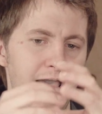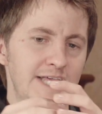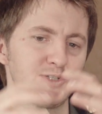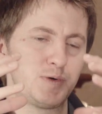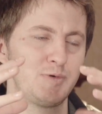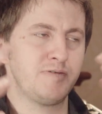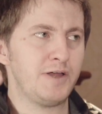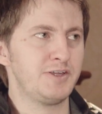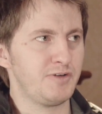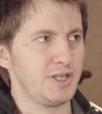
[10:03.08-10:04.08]
as we move
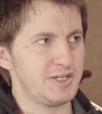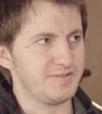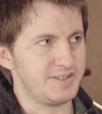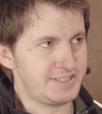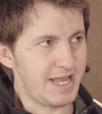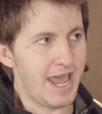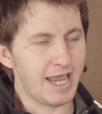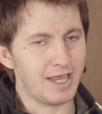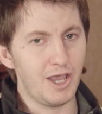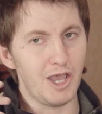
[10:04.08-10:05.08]
out different layers of the
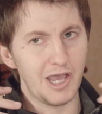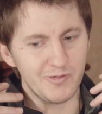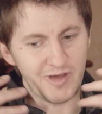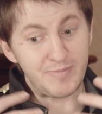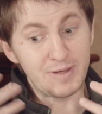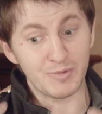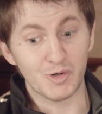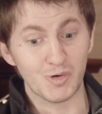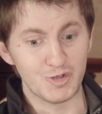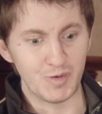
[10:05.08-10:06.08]
stack, We have
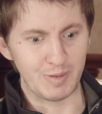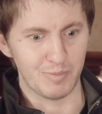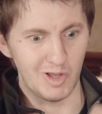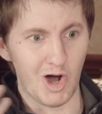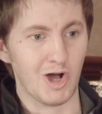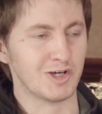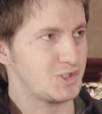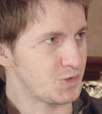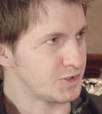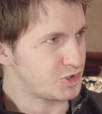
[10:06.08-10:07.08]
people who are doing
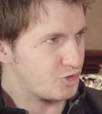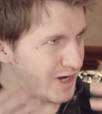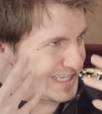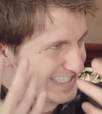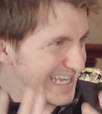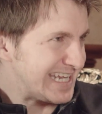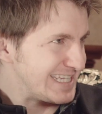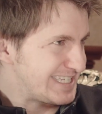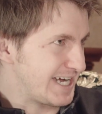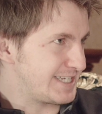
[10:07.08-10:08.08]
blogs, who are
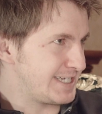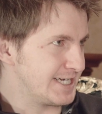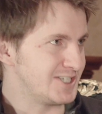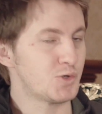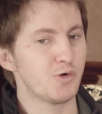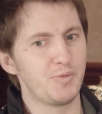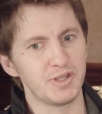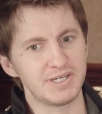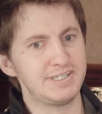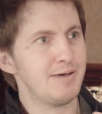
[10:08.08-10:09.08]
translating these ideas, who are
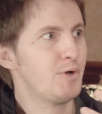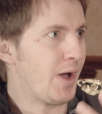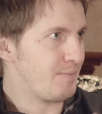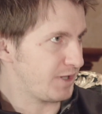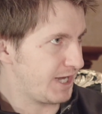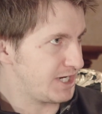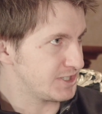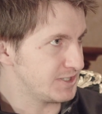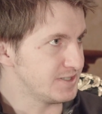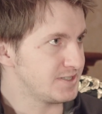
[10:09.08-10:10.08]
building demo
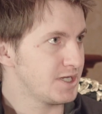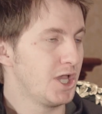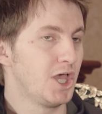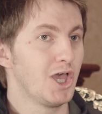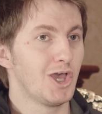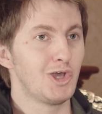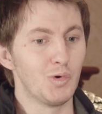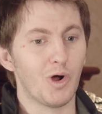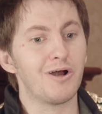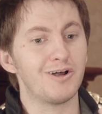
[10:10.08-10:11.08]
applications,
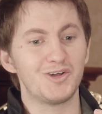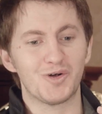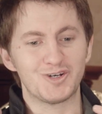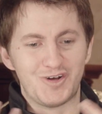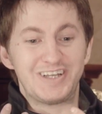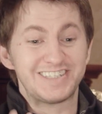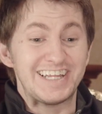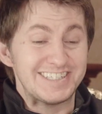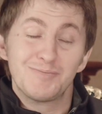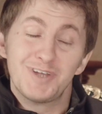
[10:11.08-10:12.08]
who are
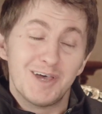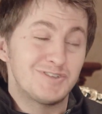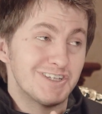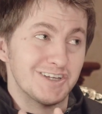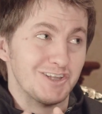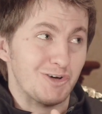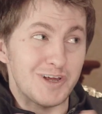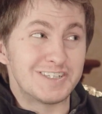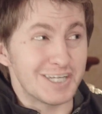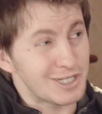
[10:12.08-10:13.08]
translating sometimes the
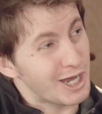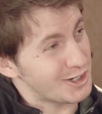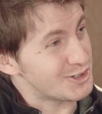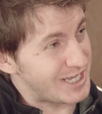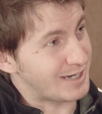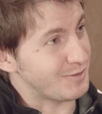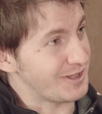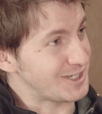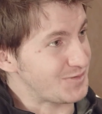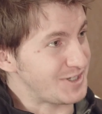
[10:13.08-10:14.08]
crazy and not understandable
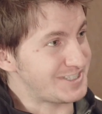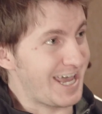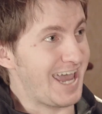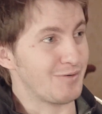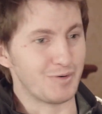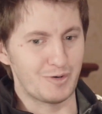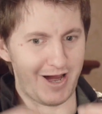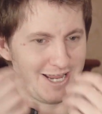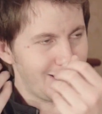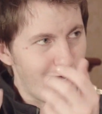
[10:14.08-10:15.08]
things we say when we're
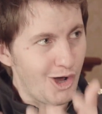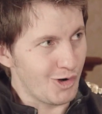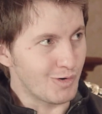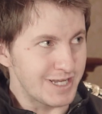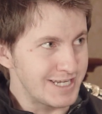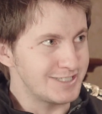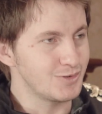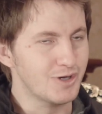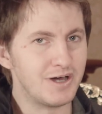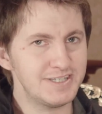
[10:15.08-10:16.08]
writing code
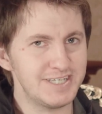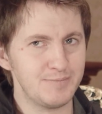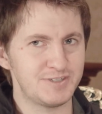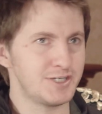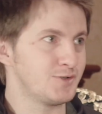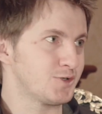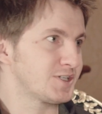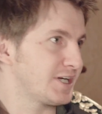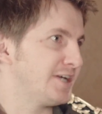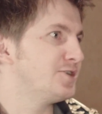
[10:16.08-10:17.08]
into concepts that
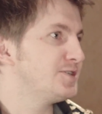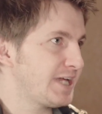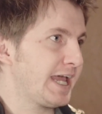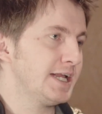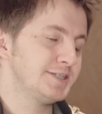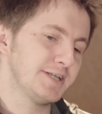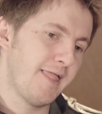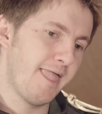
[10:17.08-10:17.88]
users can understand.